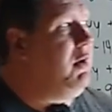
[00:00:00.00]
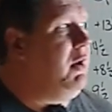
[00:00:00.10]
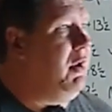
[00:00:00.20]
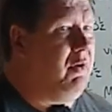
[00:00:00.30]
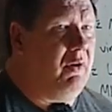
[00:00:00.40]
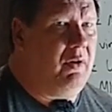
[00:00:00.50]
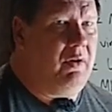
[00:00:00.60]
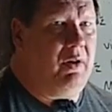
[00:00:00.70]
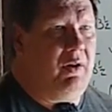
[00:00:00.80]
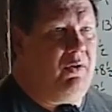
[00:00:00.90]

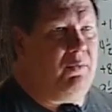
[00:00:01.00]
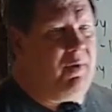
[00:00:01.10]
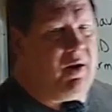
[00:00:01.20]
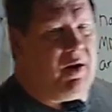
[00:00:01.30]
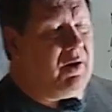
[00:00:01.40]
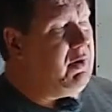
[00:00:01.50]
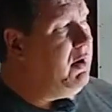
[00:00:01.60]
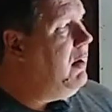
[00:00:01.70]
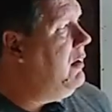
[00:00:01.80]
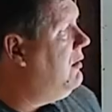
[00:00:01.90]
Yeah, he's back.
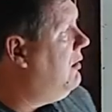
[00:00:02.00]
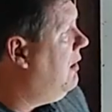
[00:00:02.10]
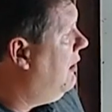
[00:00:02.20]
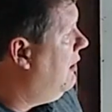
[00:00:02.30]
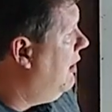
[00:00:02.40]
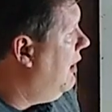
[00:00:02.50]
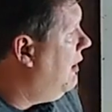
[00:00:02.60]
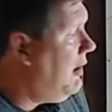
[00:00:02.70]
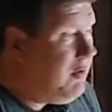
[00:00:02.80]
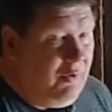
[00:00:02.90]
They
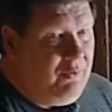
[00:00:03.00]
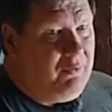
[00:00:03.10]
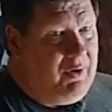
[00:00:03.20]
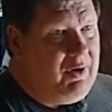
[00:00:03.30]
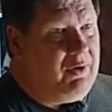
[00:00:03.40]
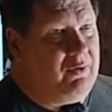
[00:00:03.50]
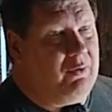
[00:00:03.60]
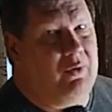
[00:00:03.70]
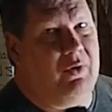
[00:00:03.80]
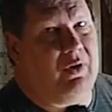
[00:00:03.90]
couldn't win in
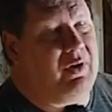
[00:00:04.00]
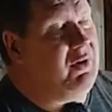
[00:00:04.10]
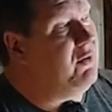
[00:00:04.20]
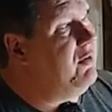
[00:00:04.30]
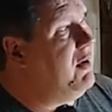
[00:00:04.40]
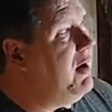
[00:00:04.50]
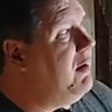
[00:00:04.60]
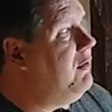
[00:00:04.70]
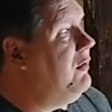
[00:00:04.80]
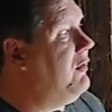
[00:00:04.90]
New Orleans, and
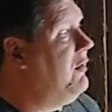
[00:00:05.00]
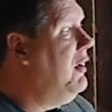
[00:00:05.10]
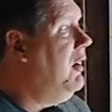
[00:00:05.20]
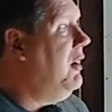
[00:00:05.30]
that was,